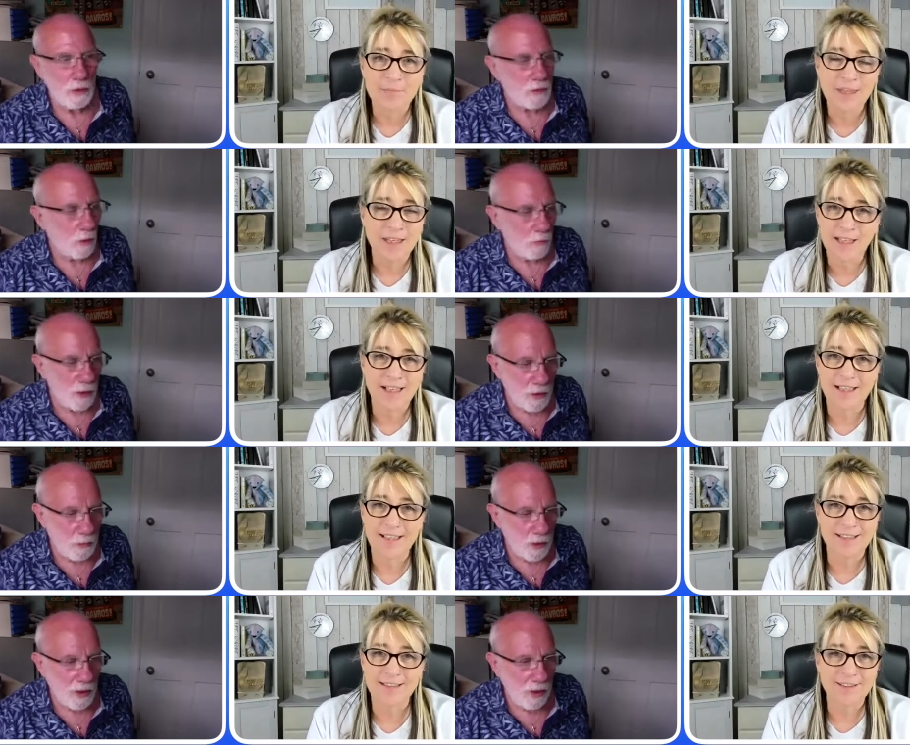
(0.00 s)
Speaker 1: not meant to
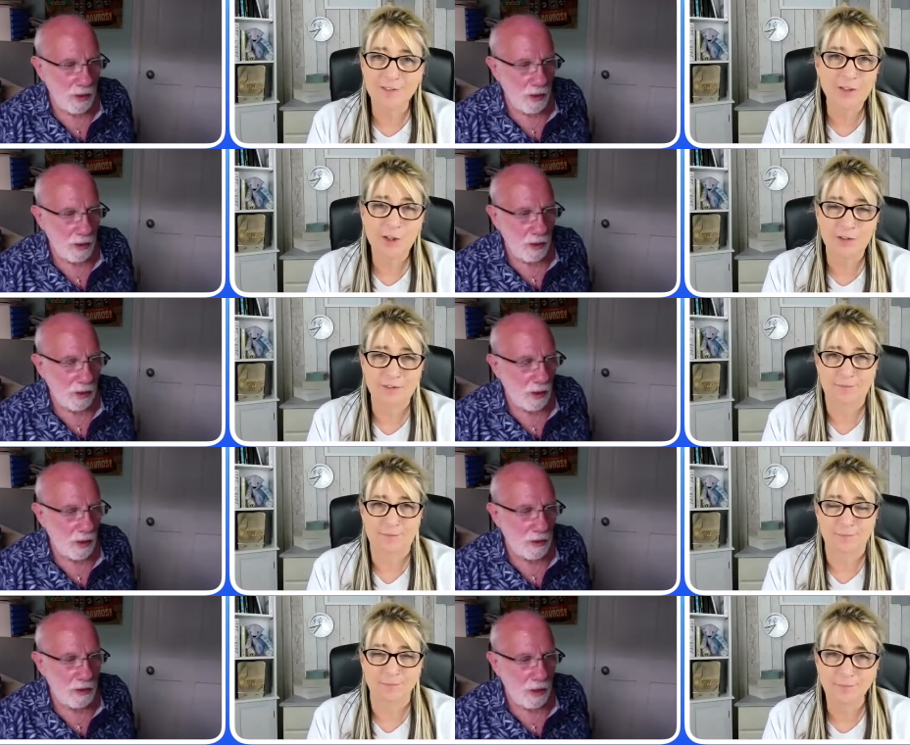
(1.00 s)
be that. No.
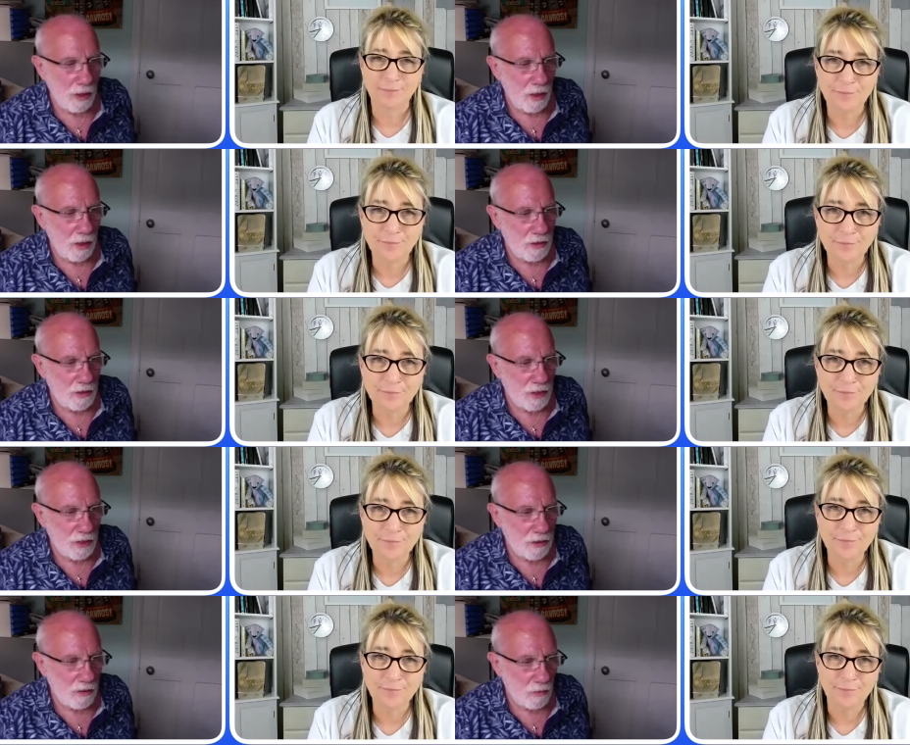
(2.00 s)
And it, it's a
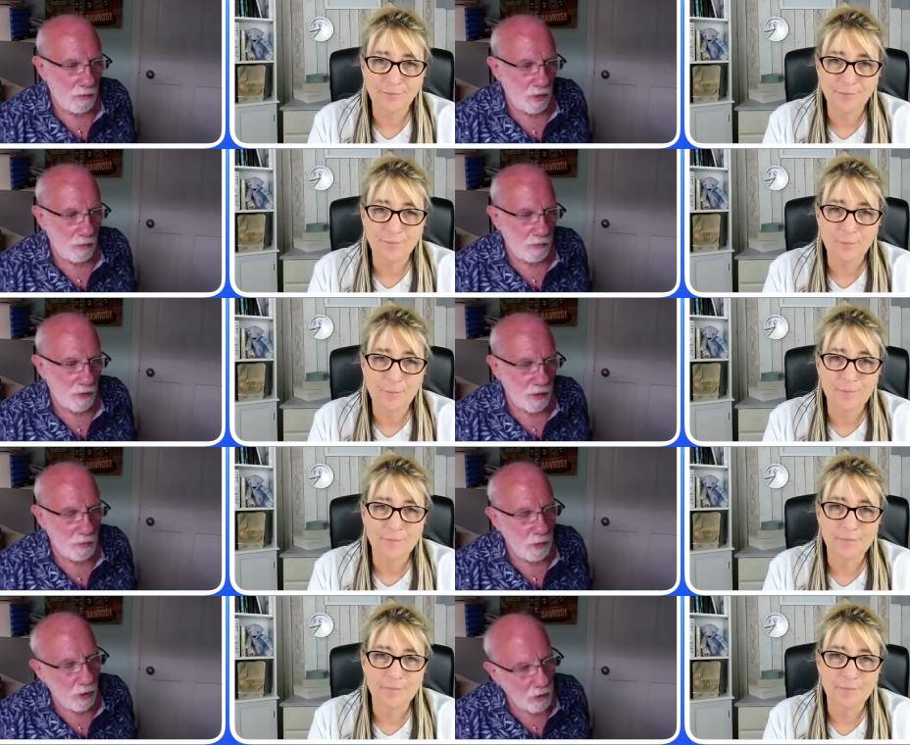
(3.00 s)
sad indictment of our
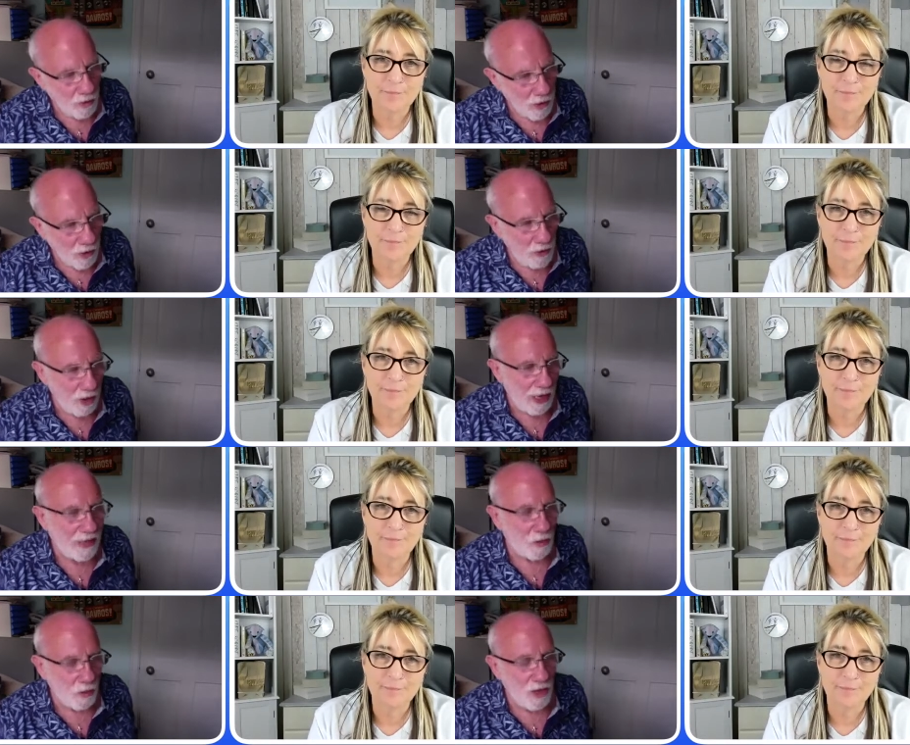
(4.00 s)
profession. But on another
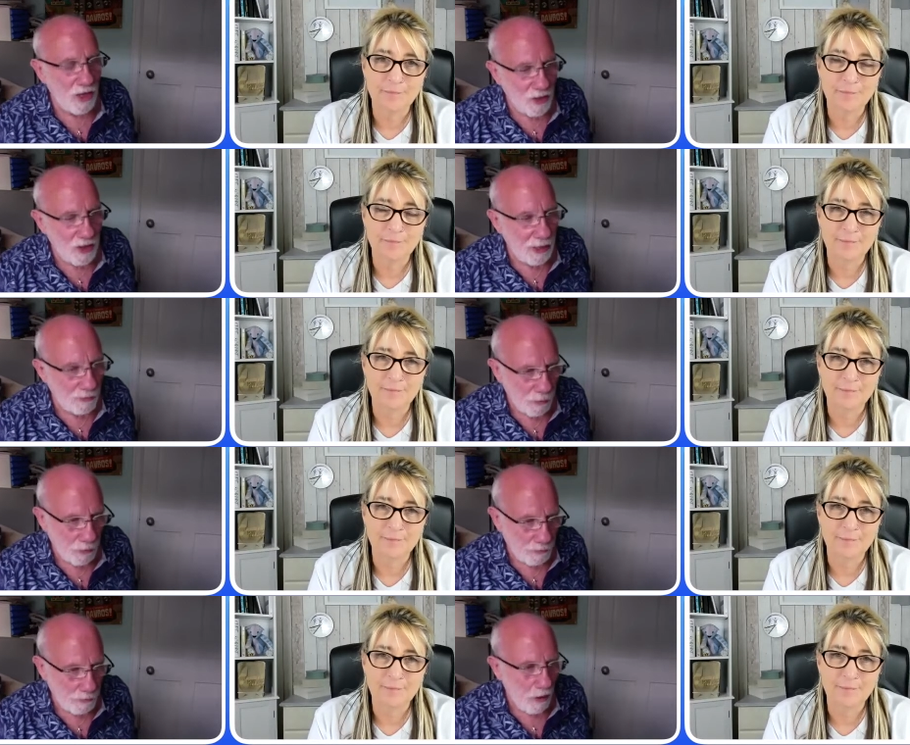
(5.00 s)
and on another
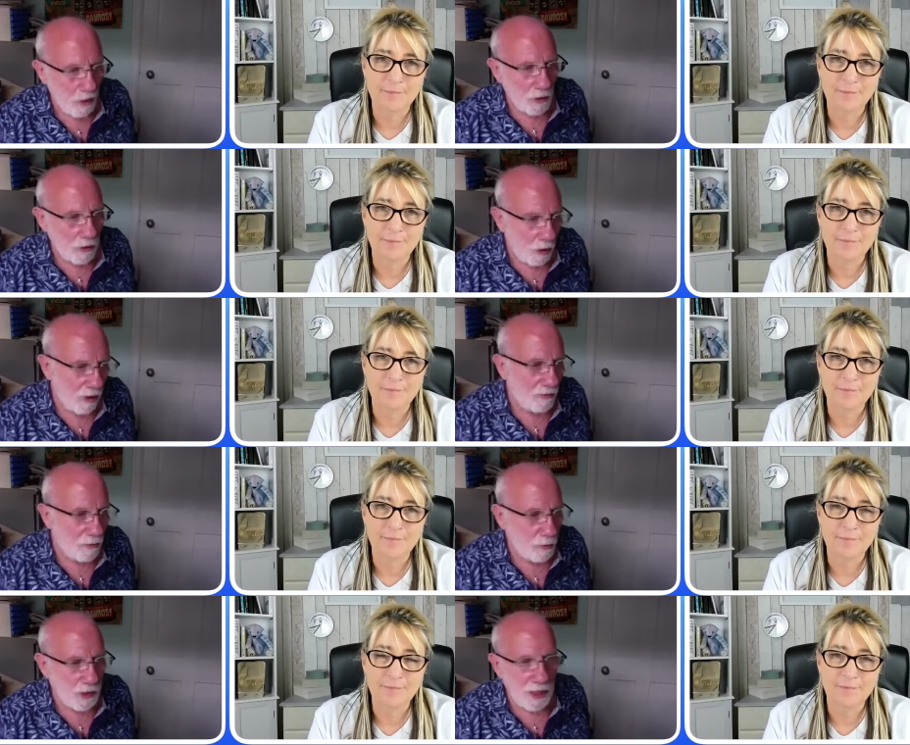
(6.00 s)
level, not
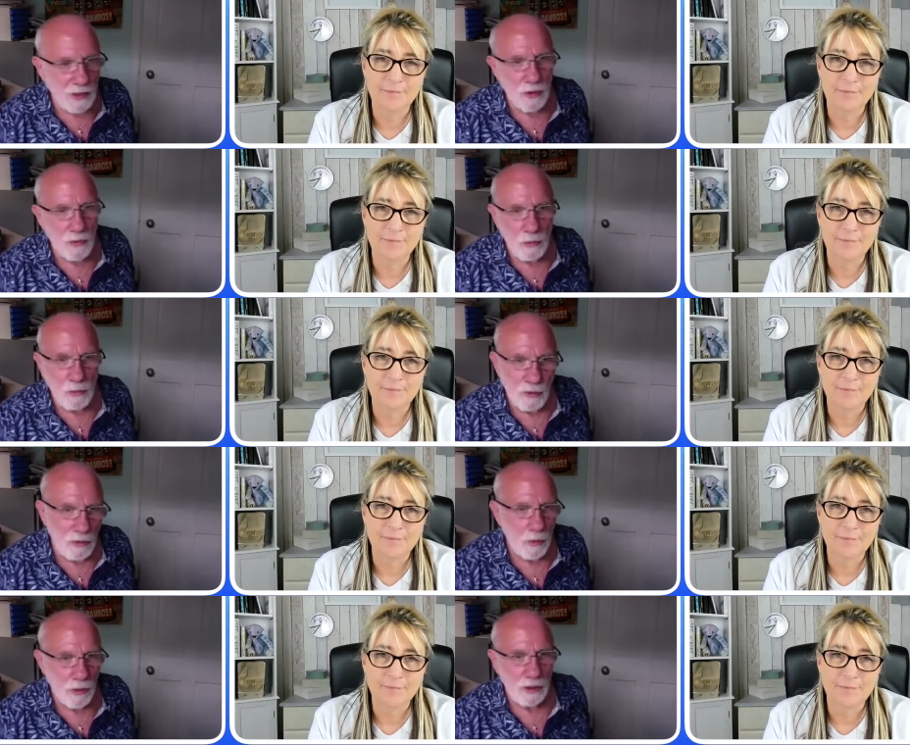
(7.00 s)
everybody gets on with
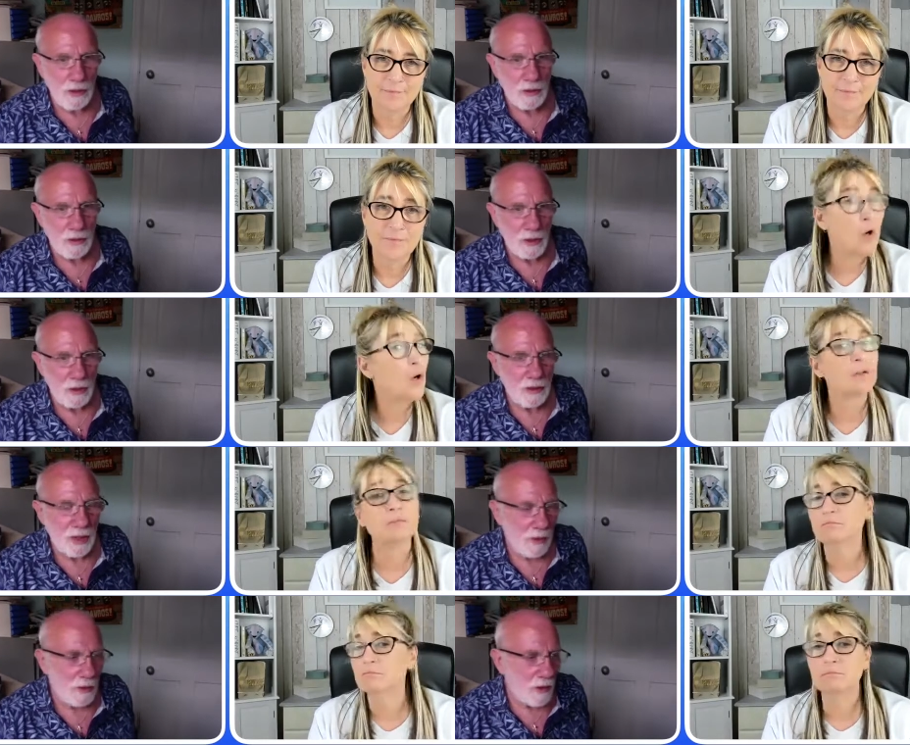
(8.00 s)
everybody. No.
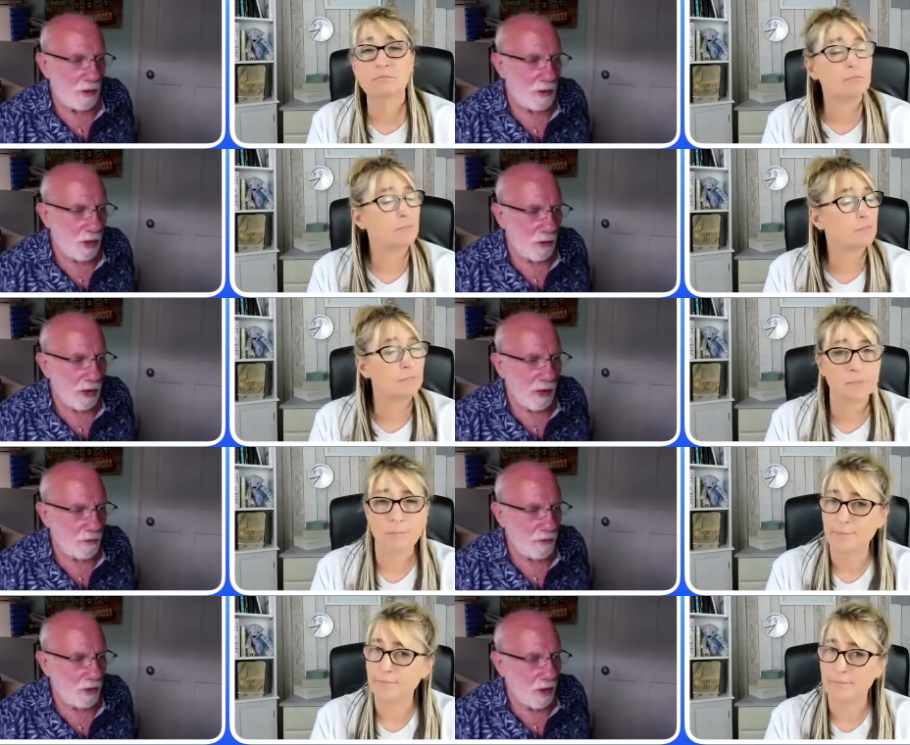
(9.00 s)
You don't
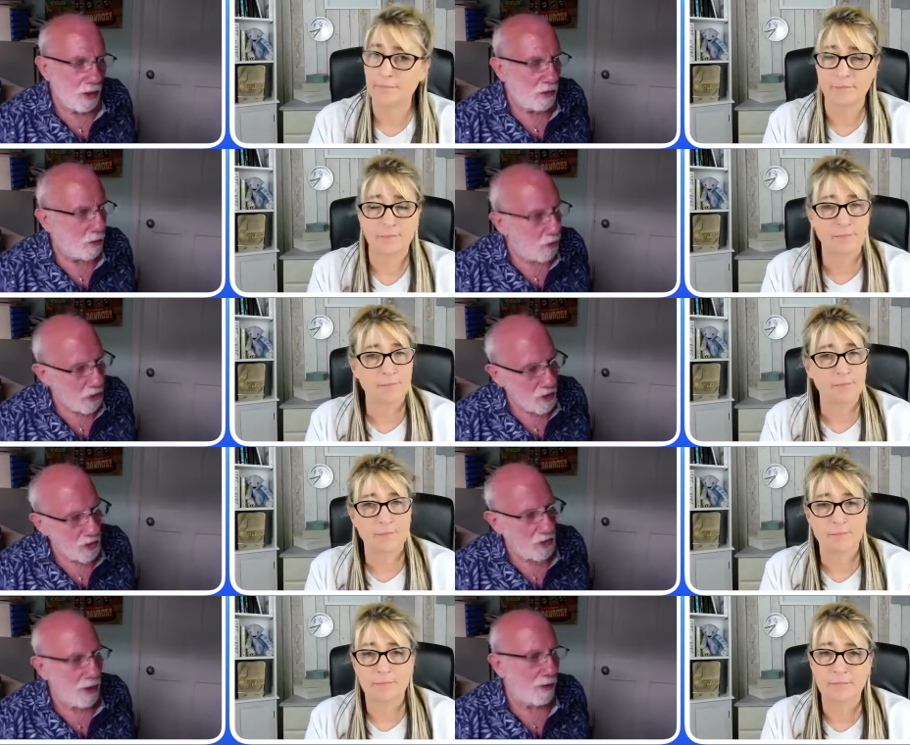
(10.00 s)
have to. The question
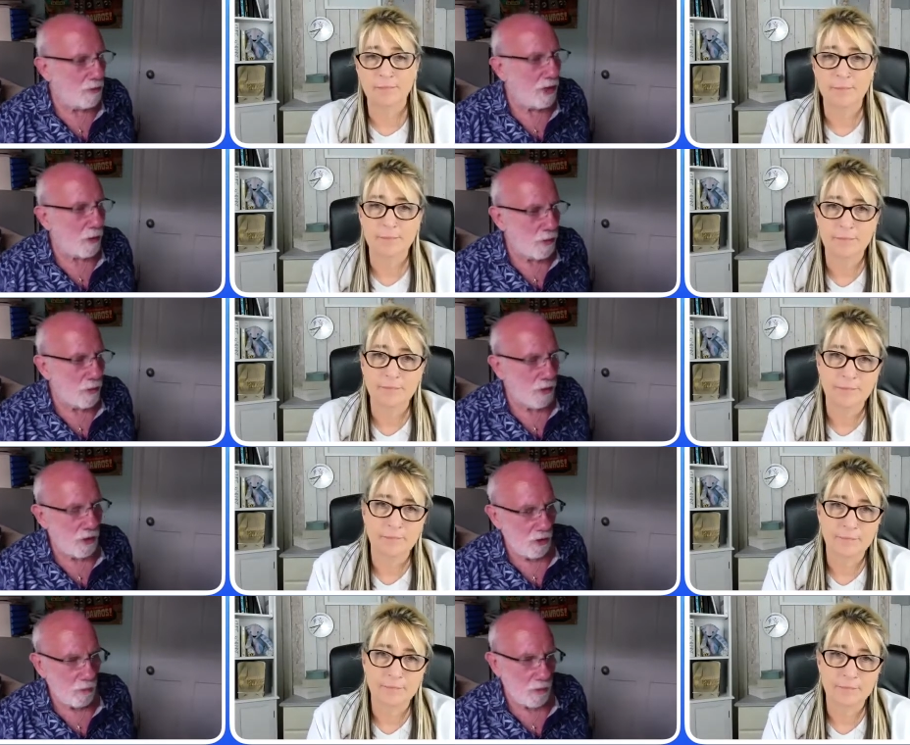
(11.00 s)
is, do you have to go on with your
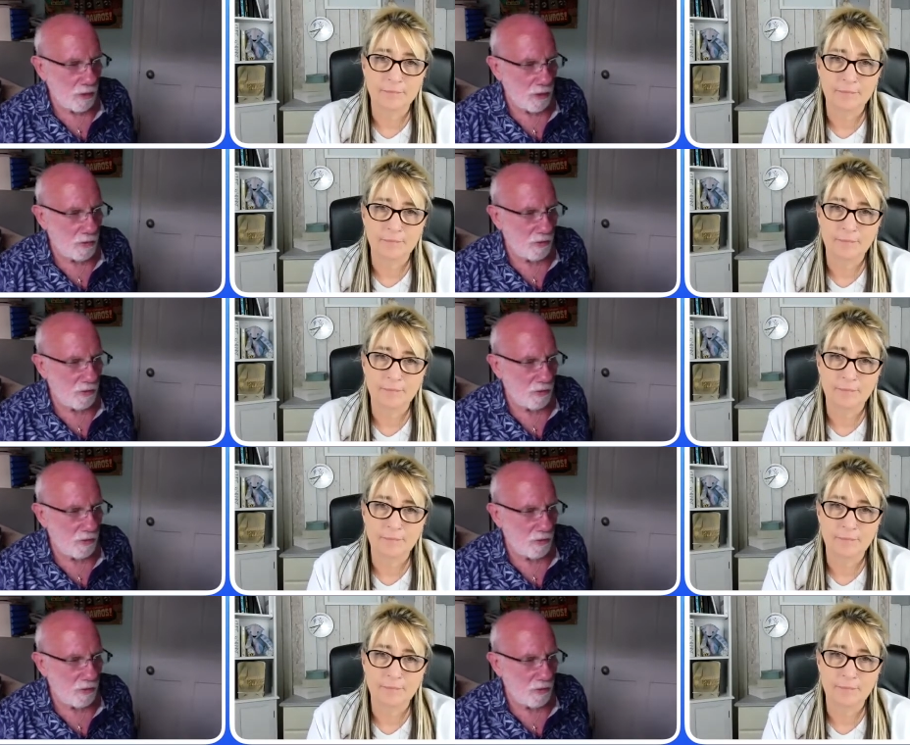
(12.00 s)
therapist for